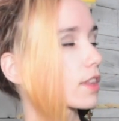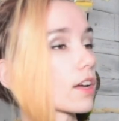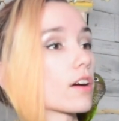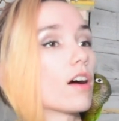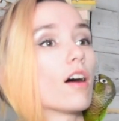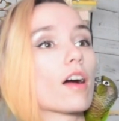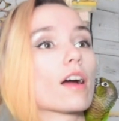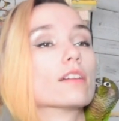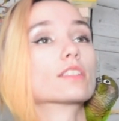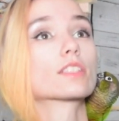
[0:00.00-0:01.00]
There
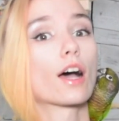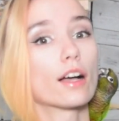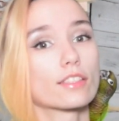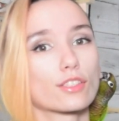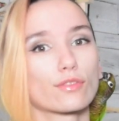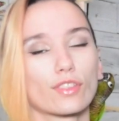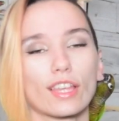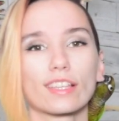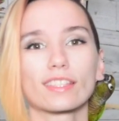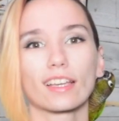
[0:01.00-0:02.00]
are tons of
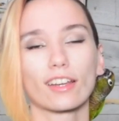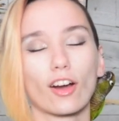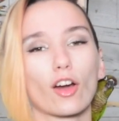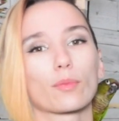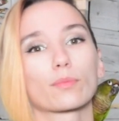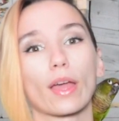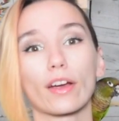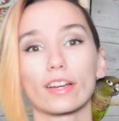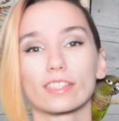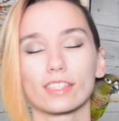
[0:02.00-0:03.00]
things that can harm
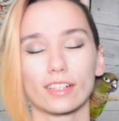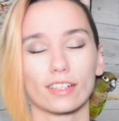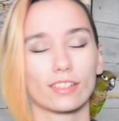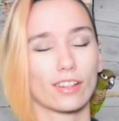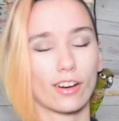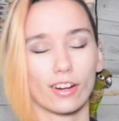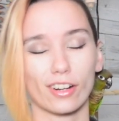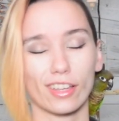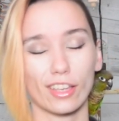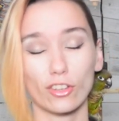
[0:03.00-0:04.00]
parrots. There
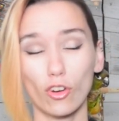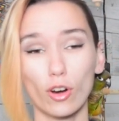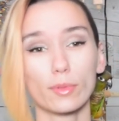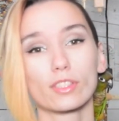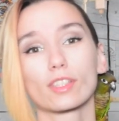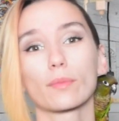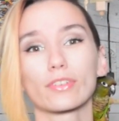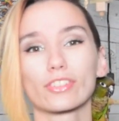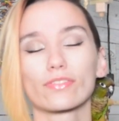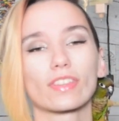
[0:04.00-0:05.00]
are enormous
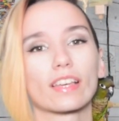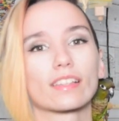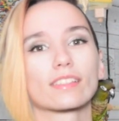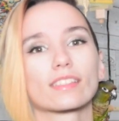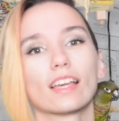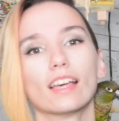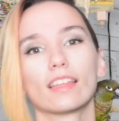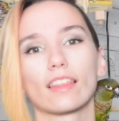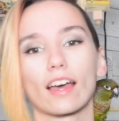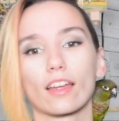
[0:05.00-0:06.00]
numbers of things
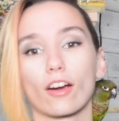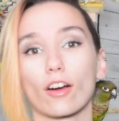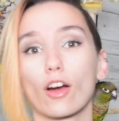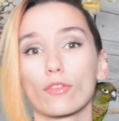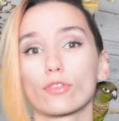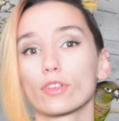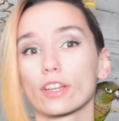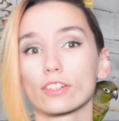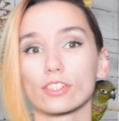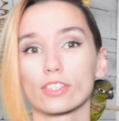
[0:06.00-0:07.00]
that are harmful that
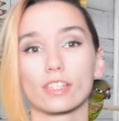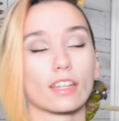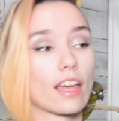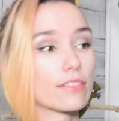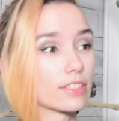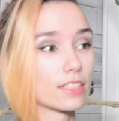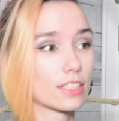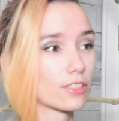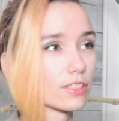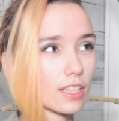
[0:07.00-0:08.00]
are just in every
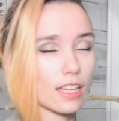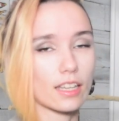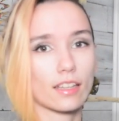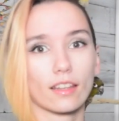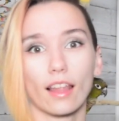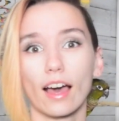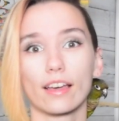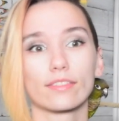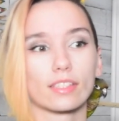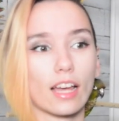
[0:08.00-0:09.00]
single day
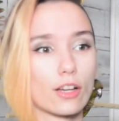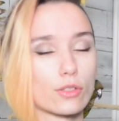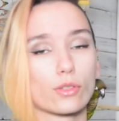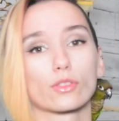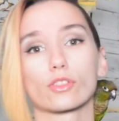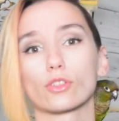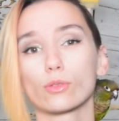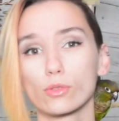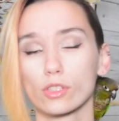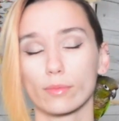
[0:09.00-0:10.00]
lives and households, and you
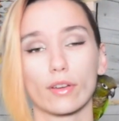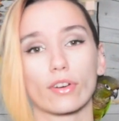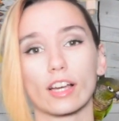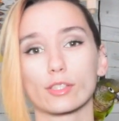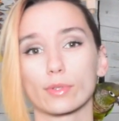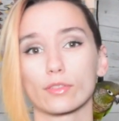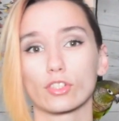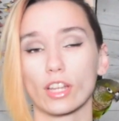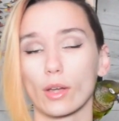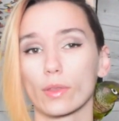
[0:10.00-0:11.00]
use them every aspect of your
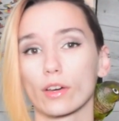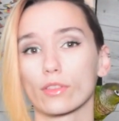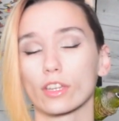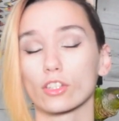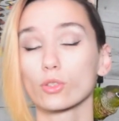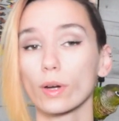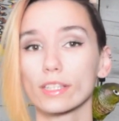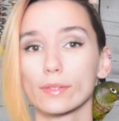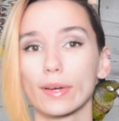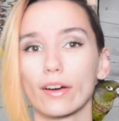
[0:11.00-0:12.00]
day without thinking
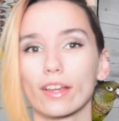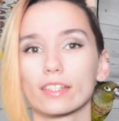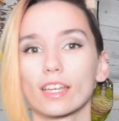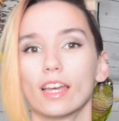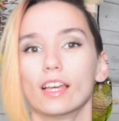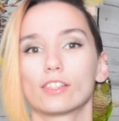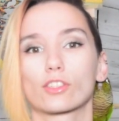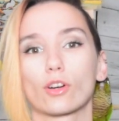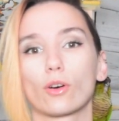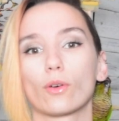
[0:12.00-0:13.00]
twice about it.
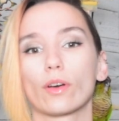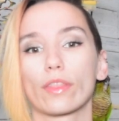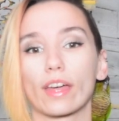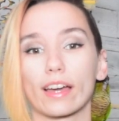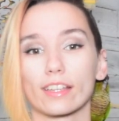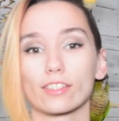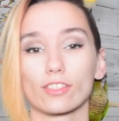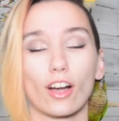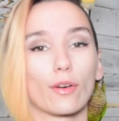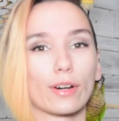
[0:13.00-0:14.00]
So that is
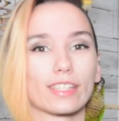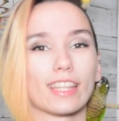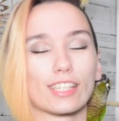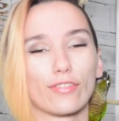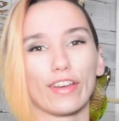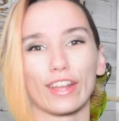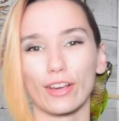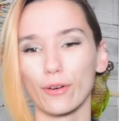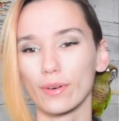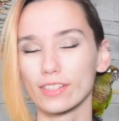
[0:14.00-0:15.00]
not what this
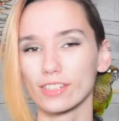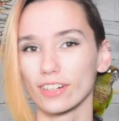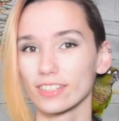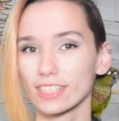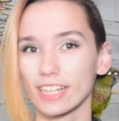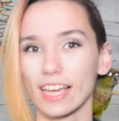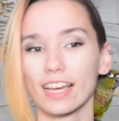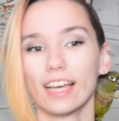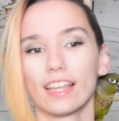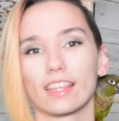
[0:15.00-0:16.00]
video was at all
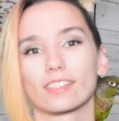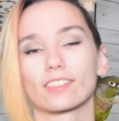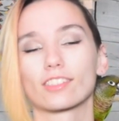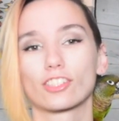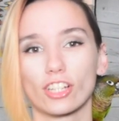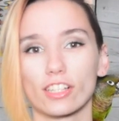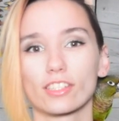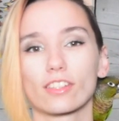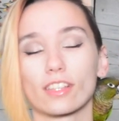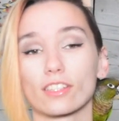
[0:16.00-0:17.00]
today. This is
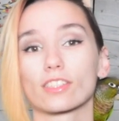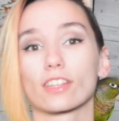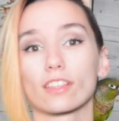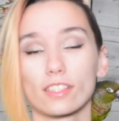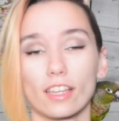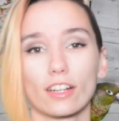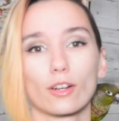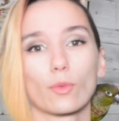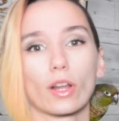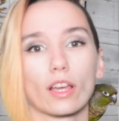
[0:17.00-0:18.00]
just things to
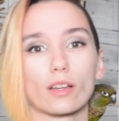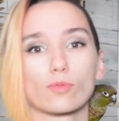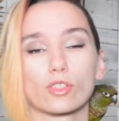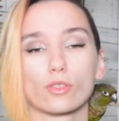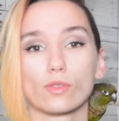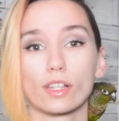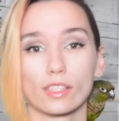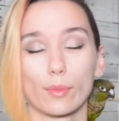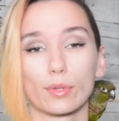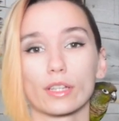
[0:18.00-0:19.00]
consider when it comes to
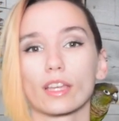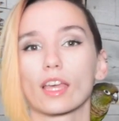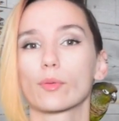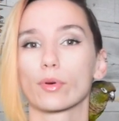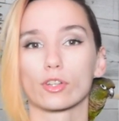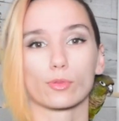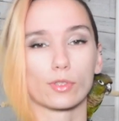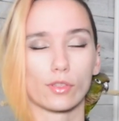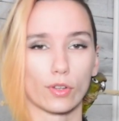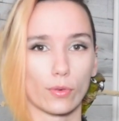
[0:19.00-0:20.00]
assembling a
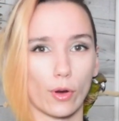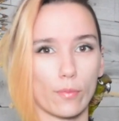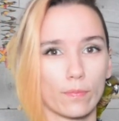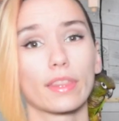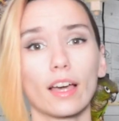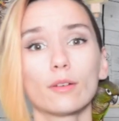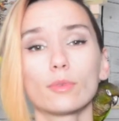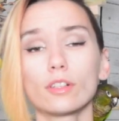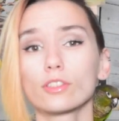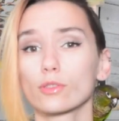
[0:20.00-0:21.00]
bird-specific room. But that
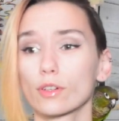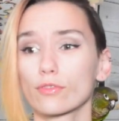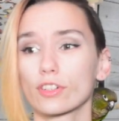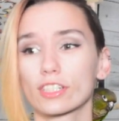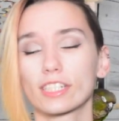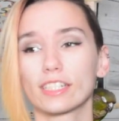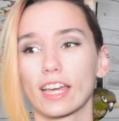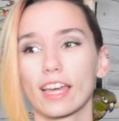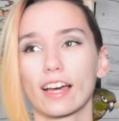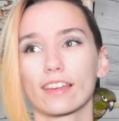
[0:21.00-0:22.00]
will do it for
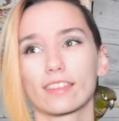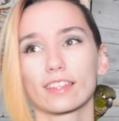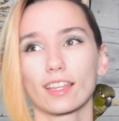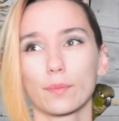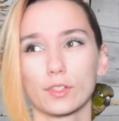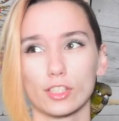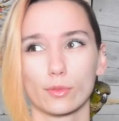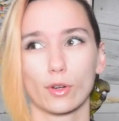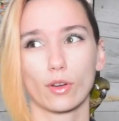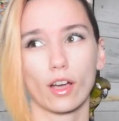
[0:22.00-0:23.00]
today. I think that just
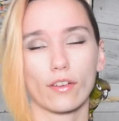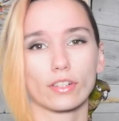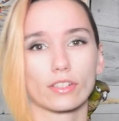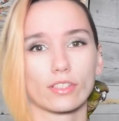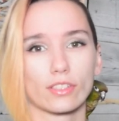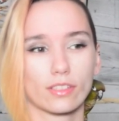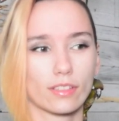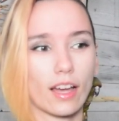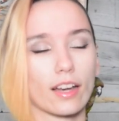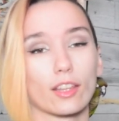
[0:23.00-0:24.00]
about covers
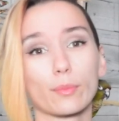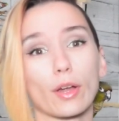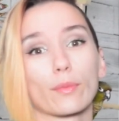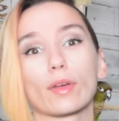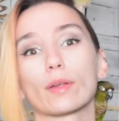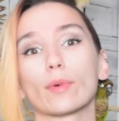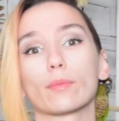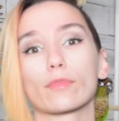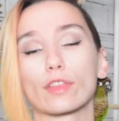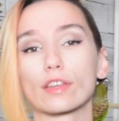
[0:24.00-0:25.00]
kind of the bare
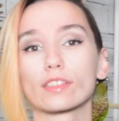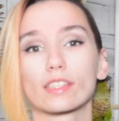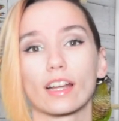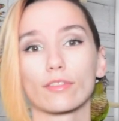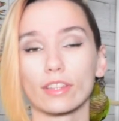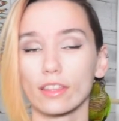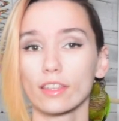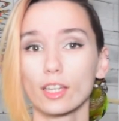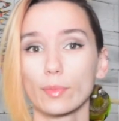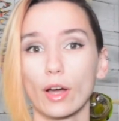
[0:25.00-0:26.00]
minimum things that I really
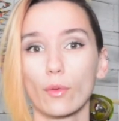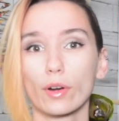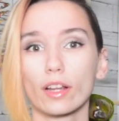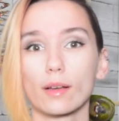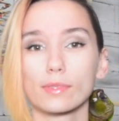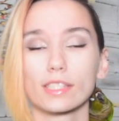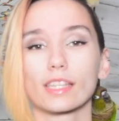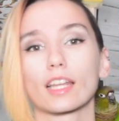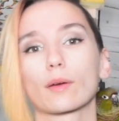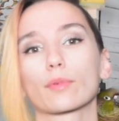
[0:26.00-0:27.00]
think about when it comes to
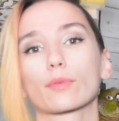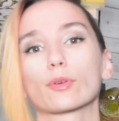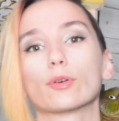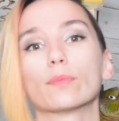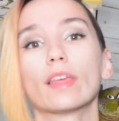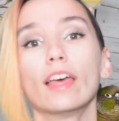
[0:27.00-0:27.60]
setting up a room.